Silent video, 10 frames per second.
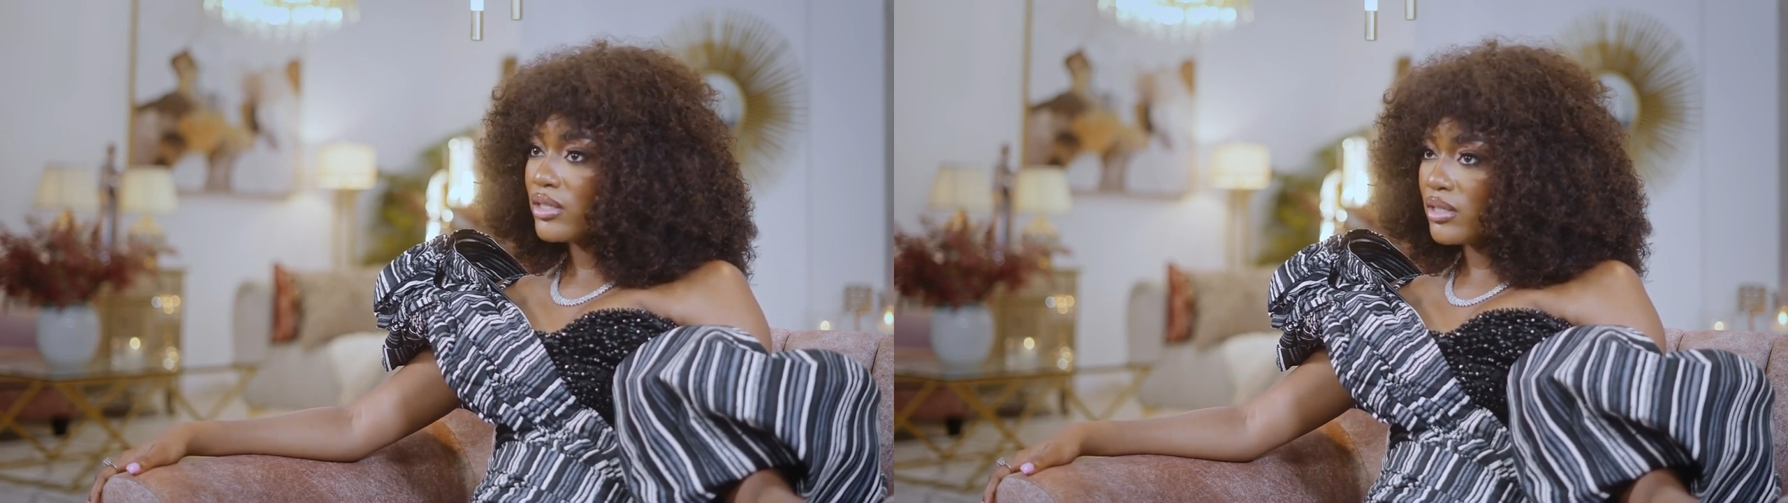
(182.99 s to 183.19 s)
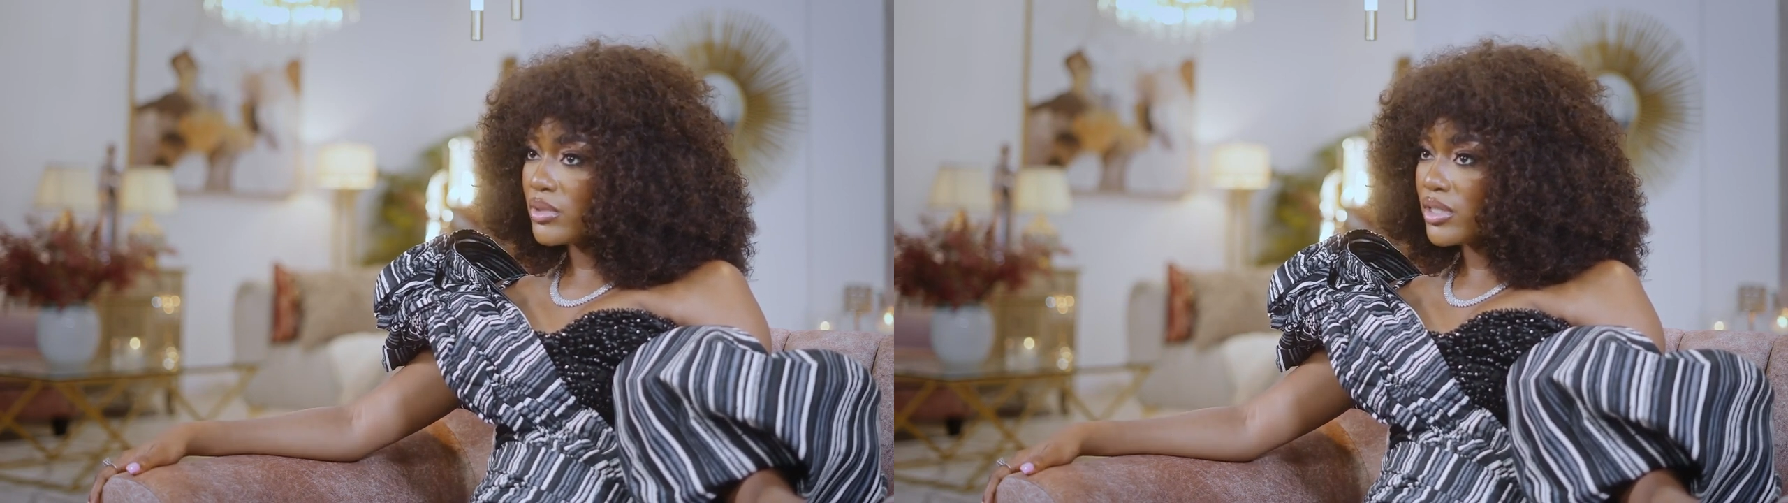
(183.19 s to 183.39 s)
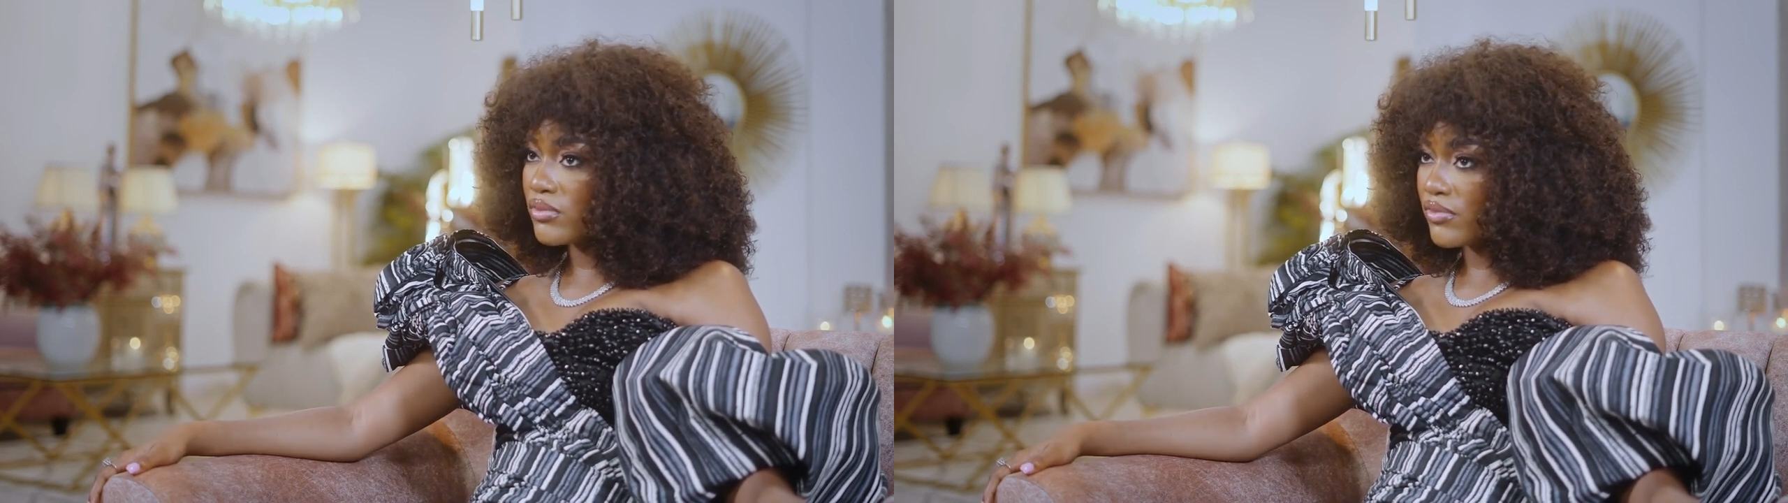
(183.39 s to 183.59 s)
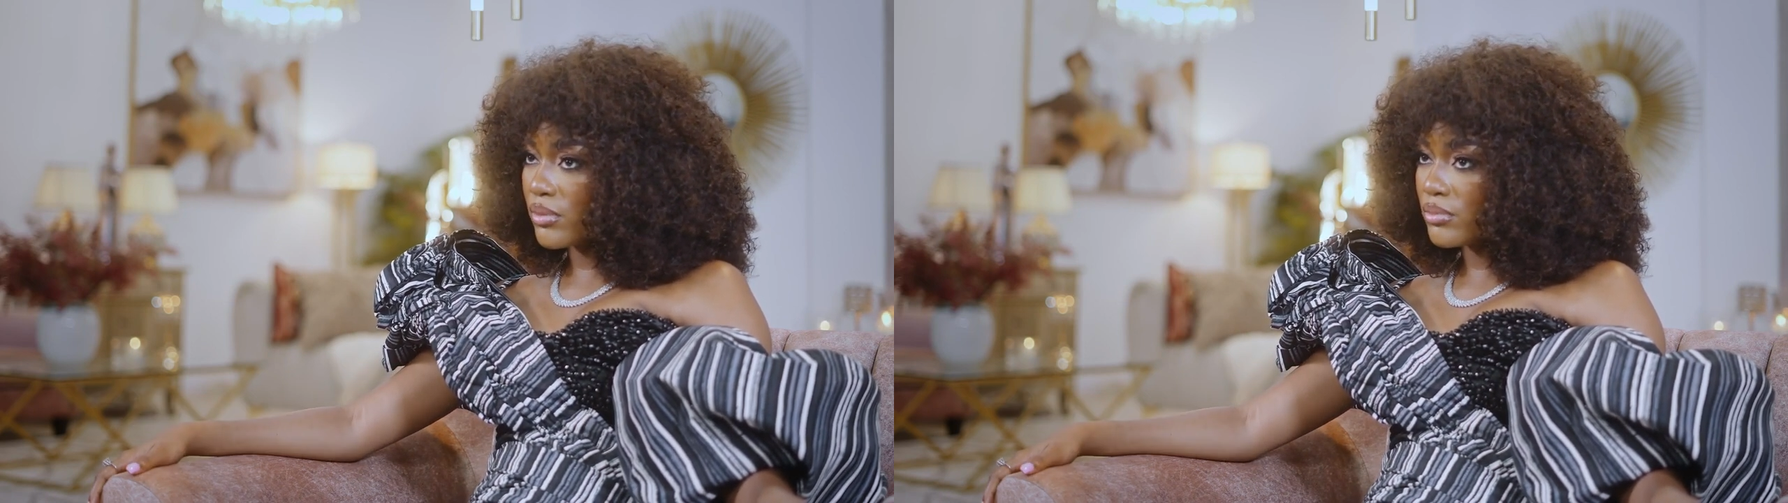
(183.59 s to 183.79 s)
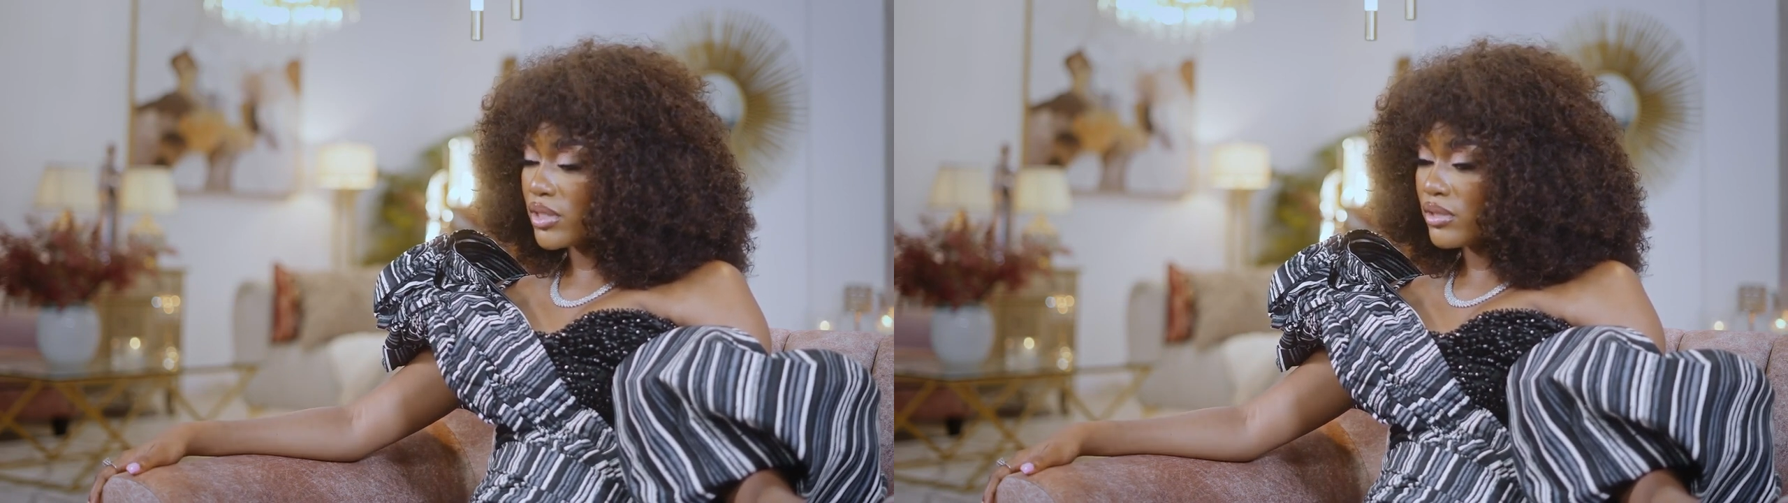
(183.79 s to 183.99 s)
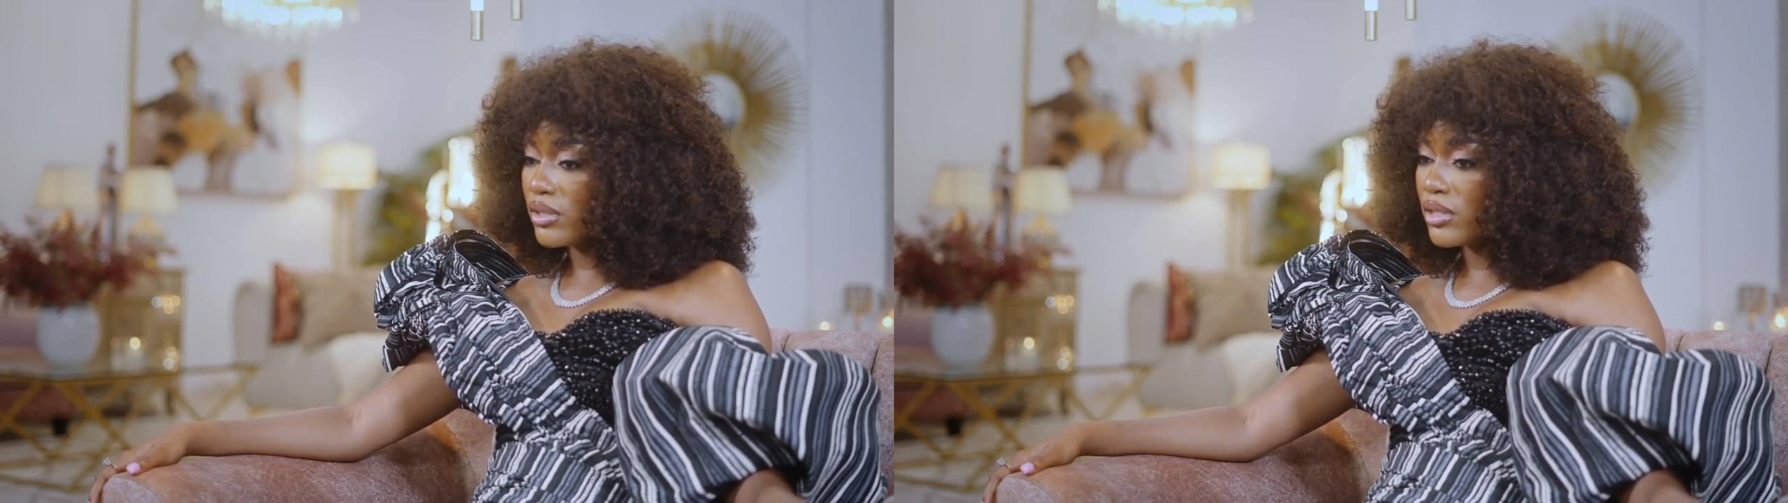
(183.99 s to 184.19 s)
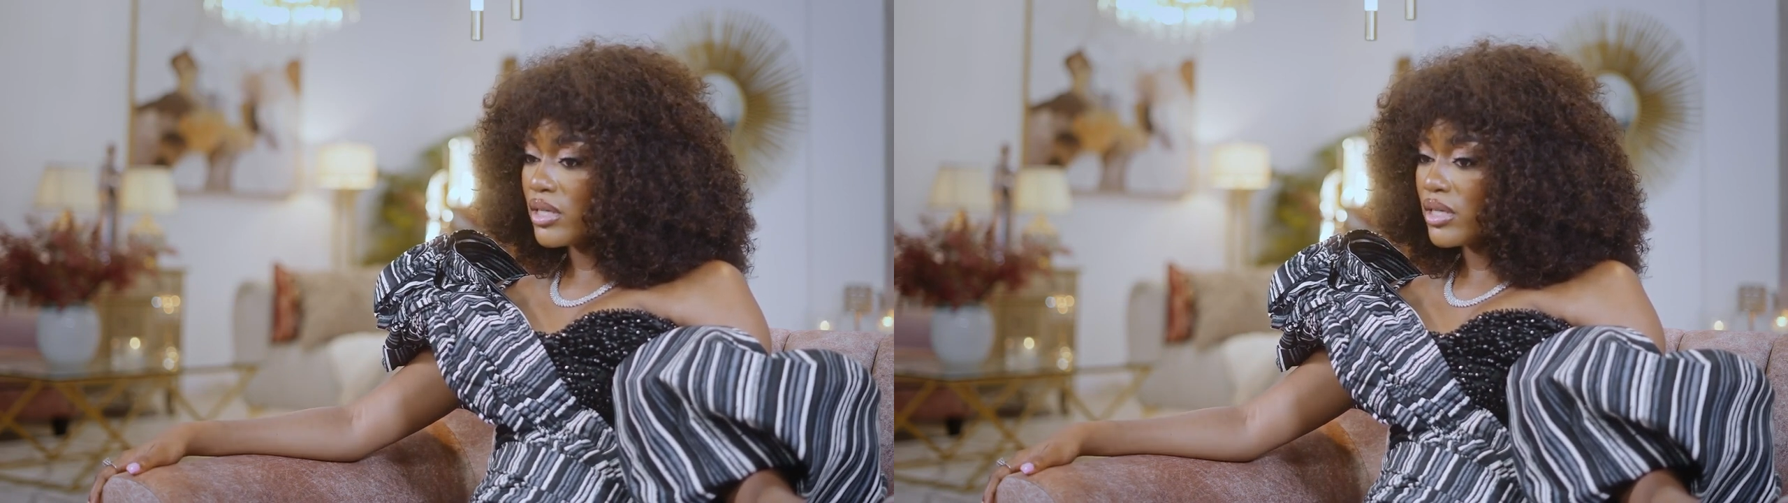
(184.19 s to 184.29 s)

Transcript: immediate family.